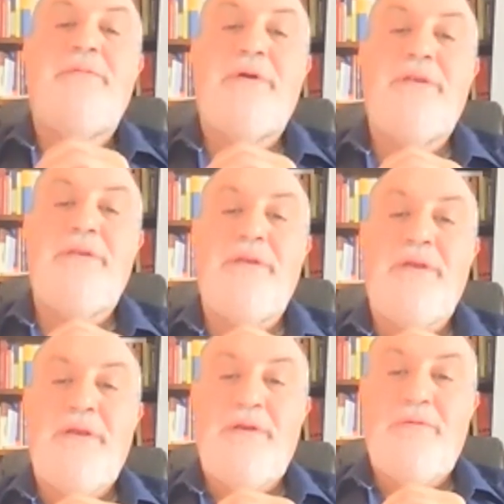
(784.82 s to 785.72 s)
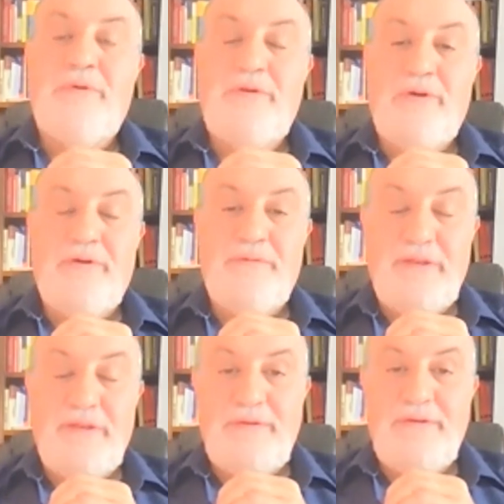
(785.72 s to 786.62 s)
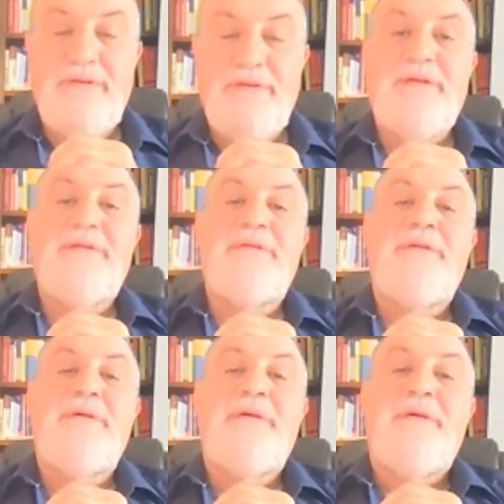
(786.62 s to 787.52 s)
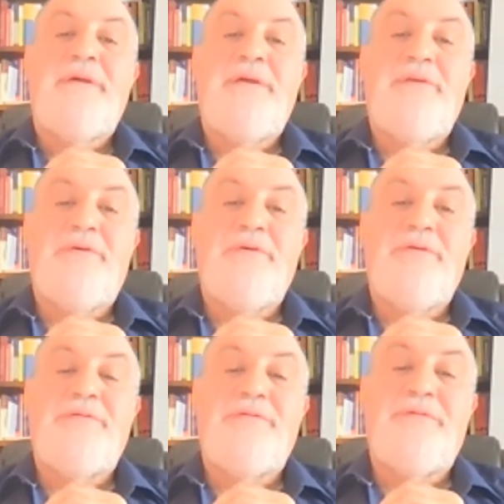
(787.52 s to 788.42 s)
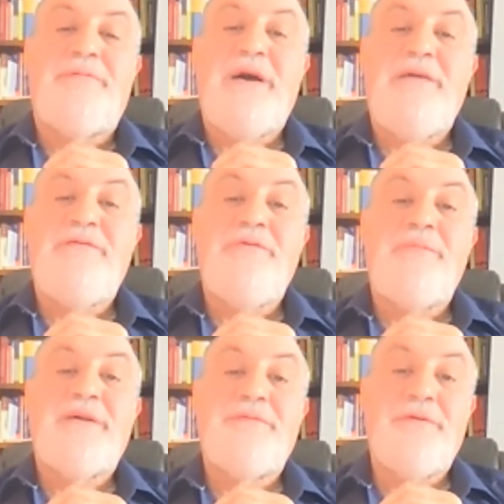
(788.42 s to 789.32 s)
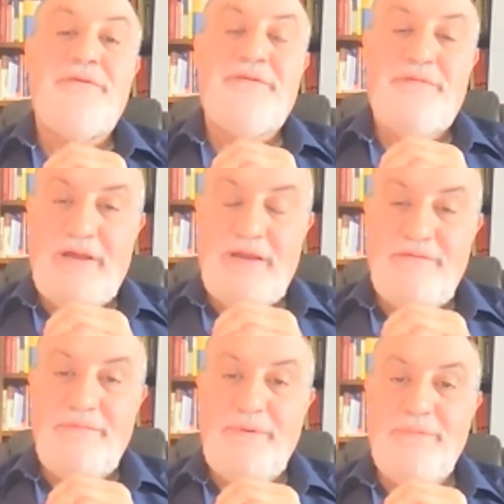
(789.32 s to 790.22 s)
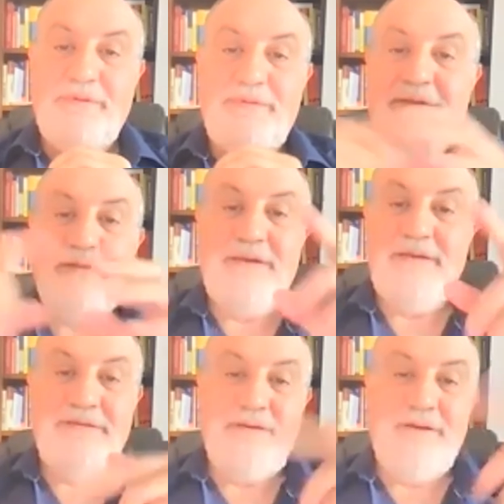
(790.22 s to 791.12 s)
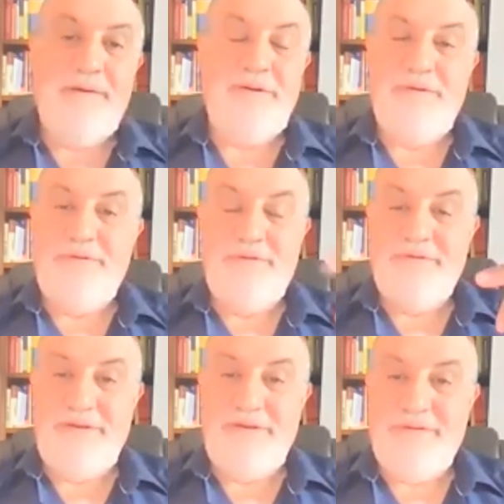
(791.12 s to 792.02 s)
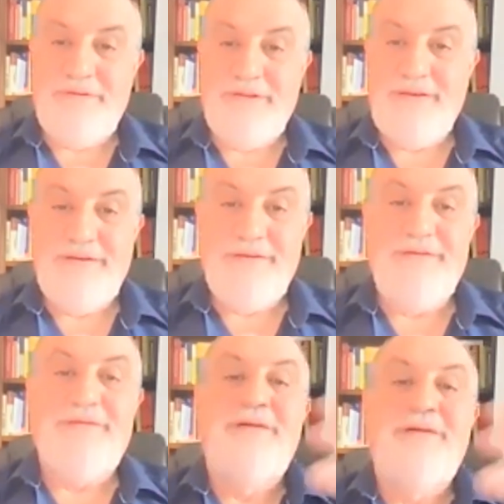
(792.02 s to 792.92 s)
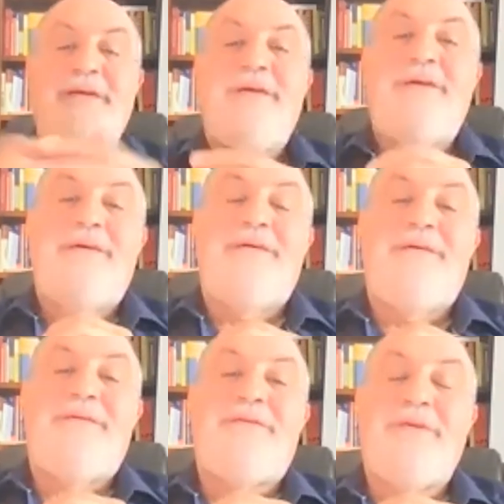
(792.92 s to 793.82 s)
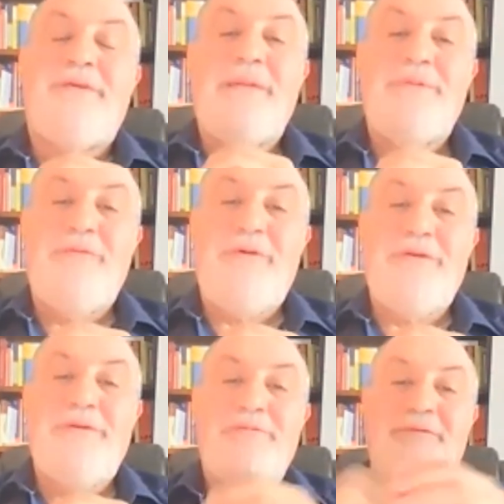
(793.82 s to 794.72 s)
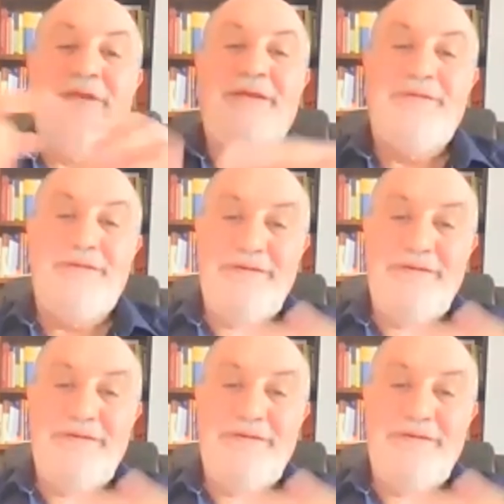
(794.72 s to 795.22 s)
when when you are threatened he says in order to thrive, you must first survive. People think that it's an option. You see, it's like uh, uh, so you can't play Russian roulette